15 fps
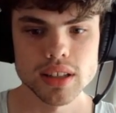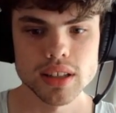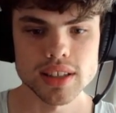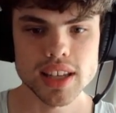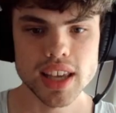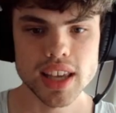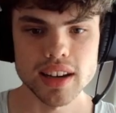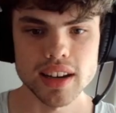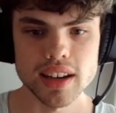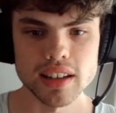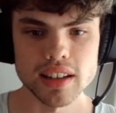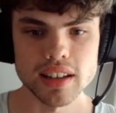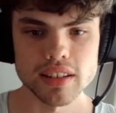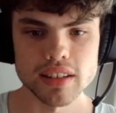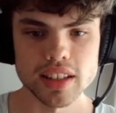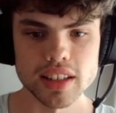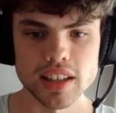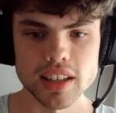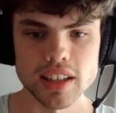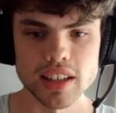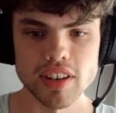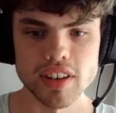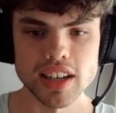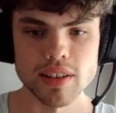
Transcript: This can't kill the Red